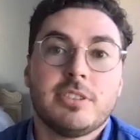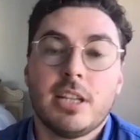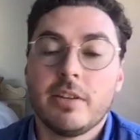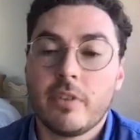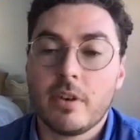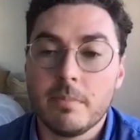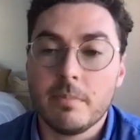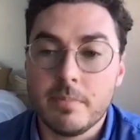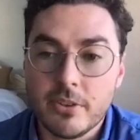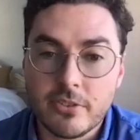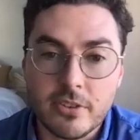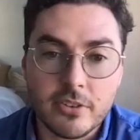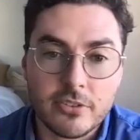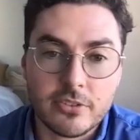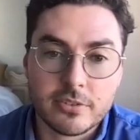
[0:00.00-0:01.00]
of our
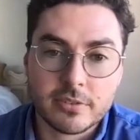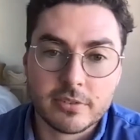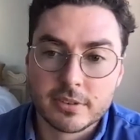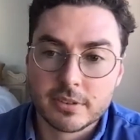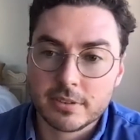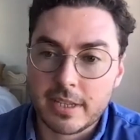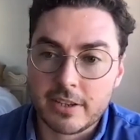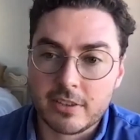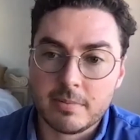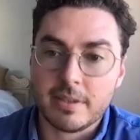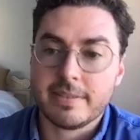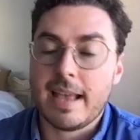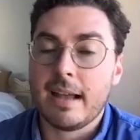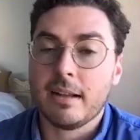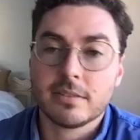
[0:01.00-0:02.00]
business takes
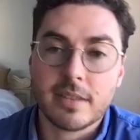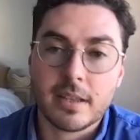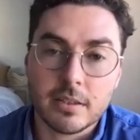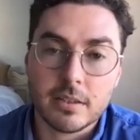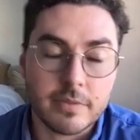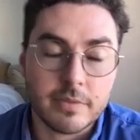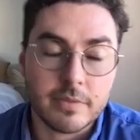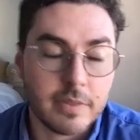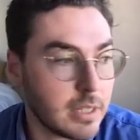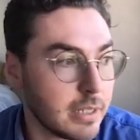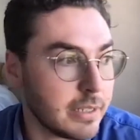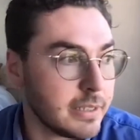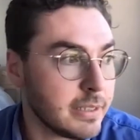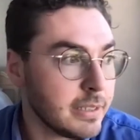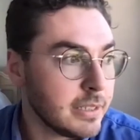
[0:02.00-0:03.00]
place outside of
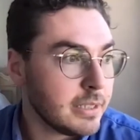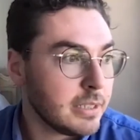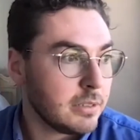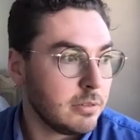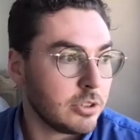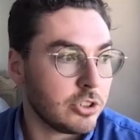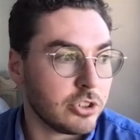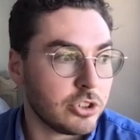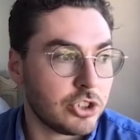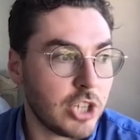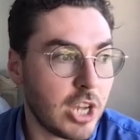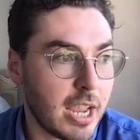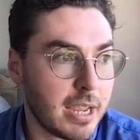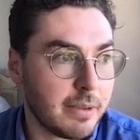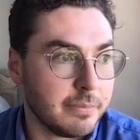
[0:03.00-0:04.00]
Italy, which is a
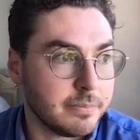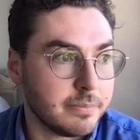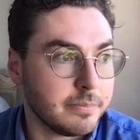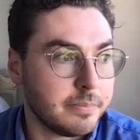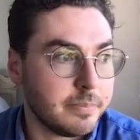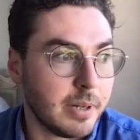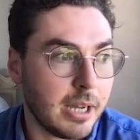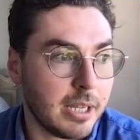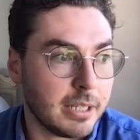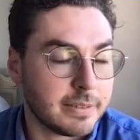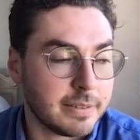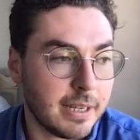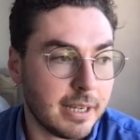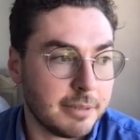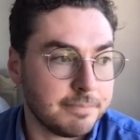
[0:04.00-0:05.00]
shame.
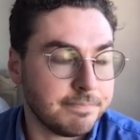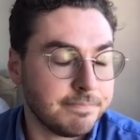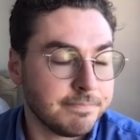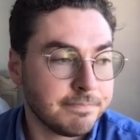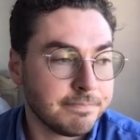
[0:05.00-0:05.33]
But I